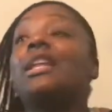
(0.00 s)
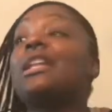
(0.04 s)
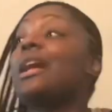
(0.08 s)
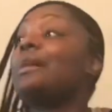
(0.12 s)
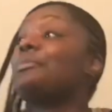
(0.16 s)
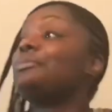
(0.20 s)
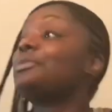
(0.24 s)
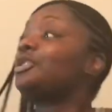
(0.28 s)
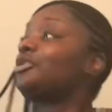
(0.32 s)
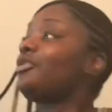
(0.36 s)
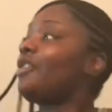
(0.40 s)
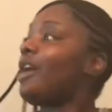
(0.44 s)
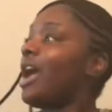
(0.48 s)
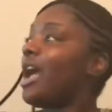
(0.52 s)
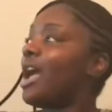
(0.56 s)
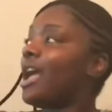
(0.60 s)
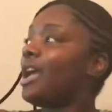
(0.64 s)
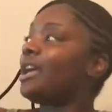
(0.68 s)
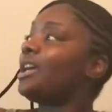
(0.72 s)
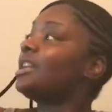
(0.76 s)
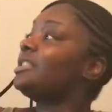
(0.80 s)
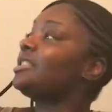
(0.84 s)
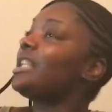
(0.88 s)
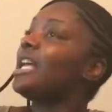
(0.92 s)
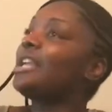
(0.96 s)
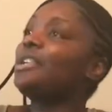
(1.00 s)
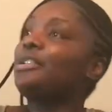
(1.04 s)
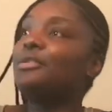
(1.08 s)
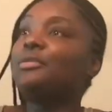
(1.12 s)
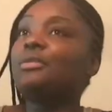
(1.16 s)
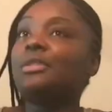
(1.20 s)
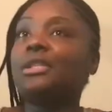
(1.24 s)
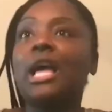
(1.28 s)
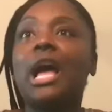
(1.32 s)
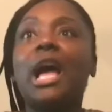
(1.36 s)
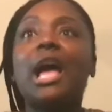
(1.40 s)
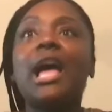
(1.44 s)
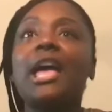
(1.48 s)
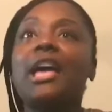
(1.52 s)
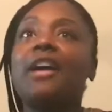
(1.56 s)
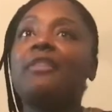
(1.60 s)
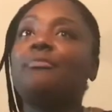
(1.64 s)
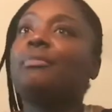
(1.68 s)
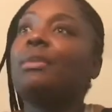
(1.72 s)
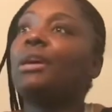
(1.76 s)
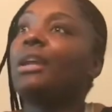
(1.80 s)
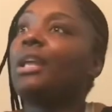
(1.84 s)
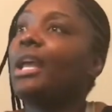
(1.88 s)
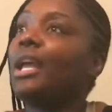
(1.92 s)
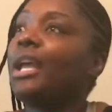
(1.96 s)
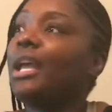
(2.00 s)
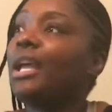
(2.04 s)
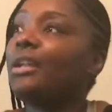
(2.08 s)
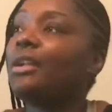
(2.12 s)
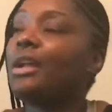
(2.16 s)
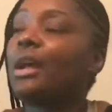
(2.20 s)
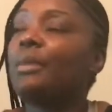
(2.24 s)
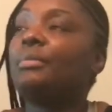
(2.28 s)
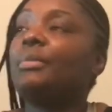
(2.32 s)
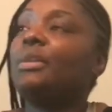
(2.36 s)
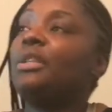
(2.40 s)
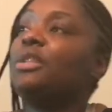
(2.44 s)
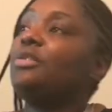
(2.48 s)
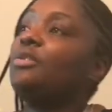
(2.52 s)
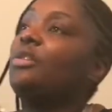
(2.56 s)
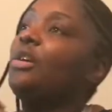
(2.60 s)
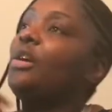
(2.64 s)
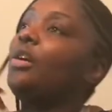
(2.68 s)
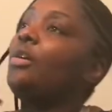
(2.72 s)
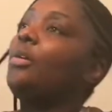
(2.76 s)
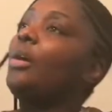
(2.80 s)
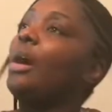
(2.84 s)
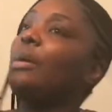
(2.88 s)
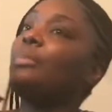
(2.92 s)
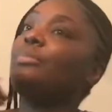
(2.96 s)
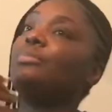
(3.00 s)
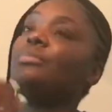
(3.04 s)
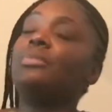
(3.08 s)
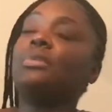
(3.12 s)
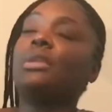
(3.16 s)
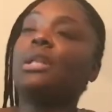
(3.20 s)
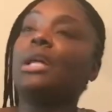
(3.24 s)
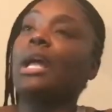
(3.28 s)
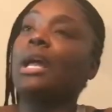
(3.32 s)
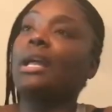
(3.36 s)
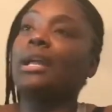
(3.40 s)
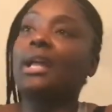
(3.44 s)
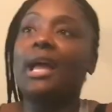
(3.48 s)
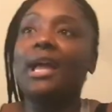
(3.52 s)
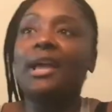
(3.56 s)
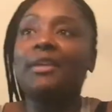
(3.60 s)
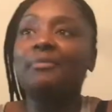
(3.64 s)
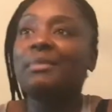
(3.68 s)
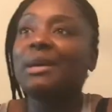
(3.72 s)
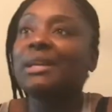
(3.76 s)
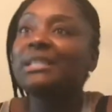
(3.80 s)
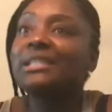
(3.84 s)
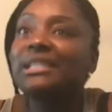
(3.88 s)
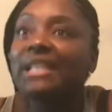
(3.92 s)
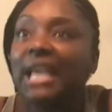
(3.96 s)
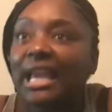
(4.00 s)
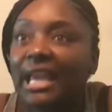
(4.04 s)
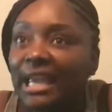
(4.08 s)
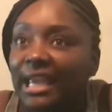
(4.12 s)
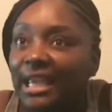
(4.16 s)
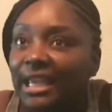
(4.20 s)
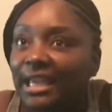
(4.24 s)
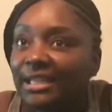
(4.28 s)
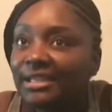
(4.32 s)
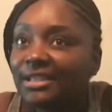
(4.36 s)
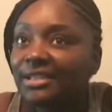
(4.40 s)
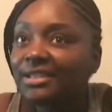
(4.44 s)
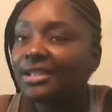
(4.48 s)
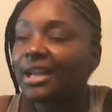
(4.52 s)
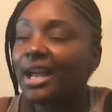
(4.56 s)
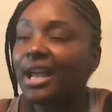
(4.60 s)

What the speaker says: And I'm trying, because like you said, I have my I mean, you know, I have my sage.